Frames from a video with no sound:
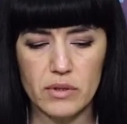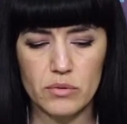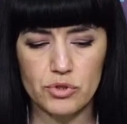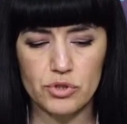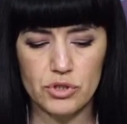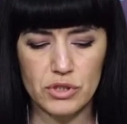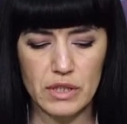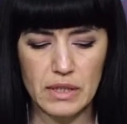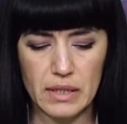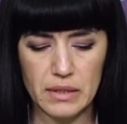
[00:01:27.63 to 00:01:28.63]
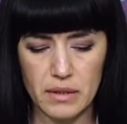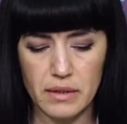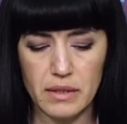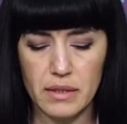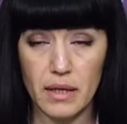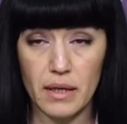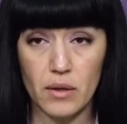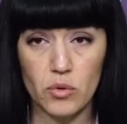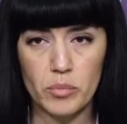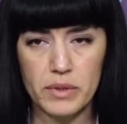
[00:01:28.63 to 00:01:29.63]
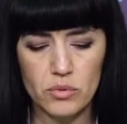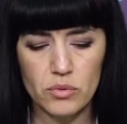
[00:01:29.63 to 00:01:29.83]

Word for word: Ukraine. Live with us is